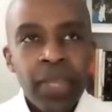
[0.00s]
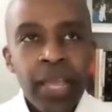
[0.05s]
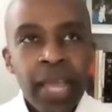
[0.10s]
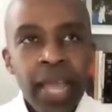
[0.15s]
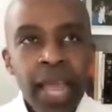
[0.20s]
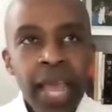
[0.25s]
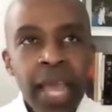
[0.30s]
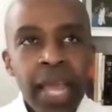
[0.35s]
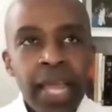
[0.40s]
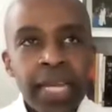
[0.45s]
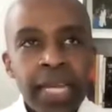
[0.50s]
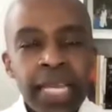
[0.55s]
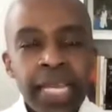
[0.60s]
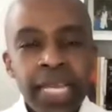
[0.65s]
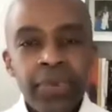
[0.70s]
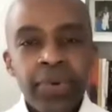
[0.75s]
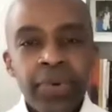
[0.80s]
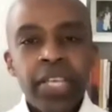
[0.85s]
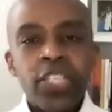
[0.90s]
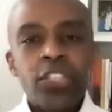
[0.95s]
And
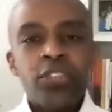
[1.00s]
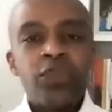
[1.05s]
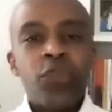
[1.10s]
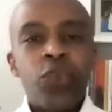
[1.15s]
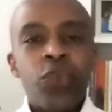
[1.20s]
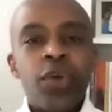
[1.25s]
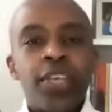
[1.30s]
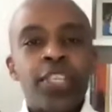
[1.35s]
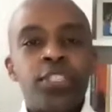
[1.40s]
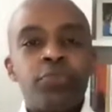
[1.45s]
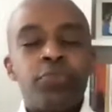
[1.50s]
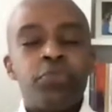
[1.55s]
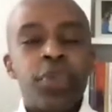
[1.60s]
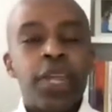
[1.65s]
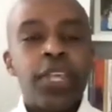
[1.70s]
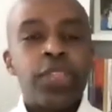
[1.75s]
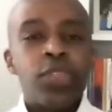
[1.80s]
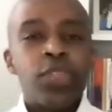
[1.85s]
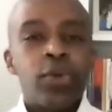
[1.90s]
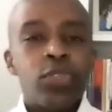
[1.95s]
hearing his voice
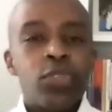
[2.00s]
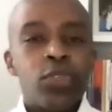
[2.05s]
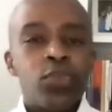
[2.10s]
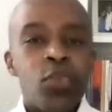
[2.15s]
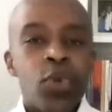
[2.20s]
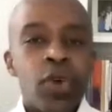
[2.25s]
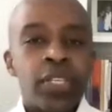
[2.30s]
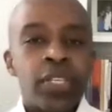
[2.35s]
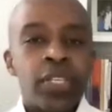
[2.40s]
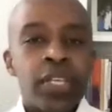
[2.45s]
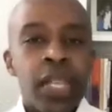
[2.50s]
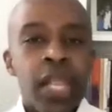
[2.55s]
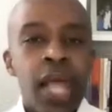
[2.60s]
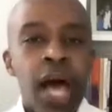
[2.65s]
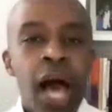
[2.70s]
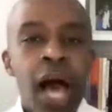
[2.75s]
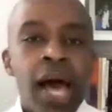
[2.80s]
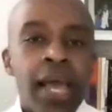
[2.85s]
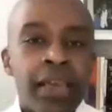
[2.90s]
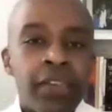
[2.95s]
bring those words
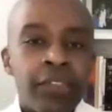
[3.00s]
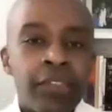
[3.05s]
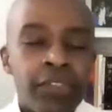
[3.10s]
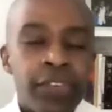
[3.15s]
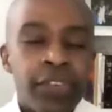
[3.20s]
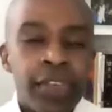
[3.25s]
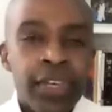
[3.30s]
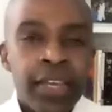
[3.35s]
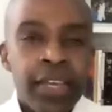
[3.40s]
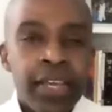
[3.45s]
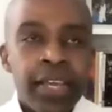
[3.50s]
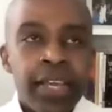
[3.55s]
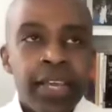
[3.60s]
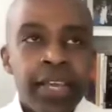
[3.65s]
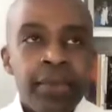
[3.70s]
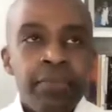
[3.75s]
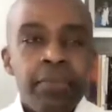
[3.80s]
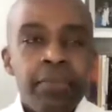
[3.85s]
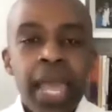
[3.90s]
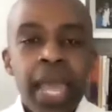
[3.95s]
alive
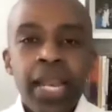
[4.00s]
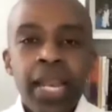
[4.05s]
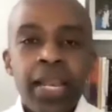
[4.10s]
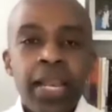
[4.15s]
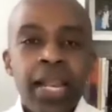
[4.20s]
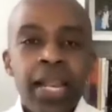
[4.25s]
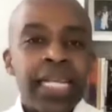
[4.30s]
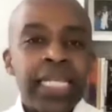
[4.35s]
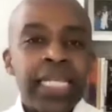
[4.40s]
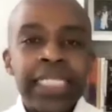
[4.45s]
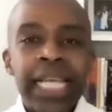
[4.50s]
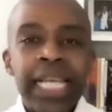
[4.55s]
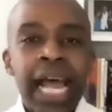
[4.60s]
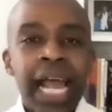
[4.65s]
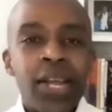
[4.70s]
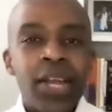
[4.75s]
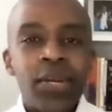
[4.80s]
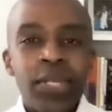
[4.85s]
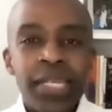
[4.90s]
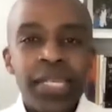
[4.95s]
made it an
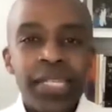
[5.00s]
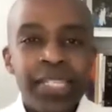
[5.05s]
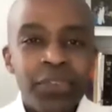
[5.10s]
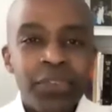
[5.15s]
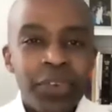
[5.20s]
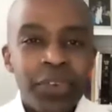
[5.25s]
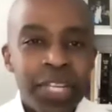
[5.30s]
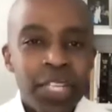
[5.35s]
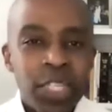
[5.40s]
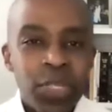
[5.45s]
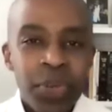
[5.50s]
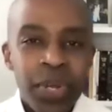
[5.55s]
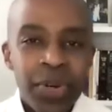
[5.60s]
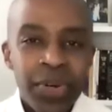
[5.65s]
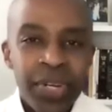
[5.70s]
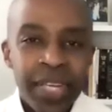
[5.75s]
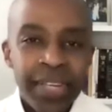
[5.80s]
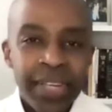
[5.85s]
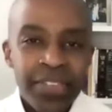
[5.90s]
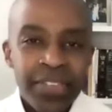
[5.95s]
entirely different
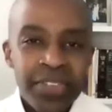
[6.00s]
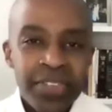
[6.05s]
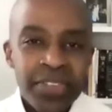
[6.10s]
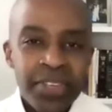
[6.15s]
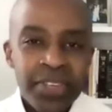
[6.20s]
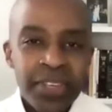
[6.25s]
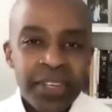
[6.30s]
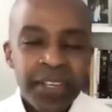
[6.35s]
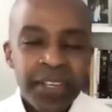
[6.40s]
experience.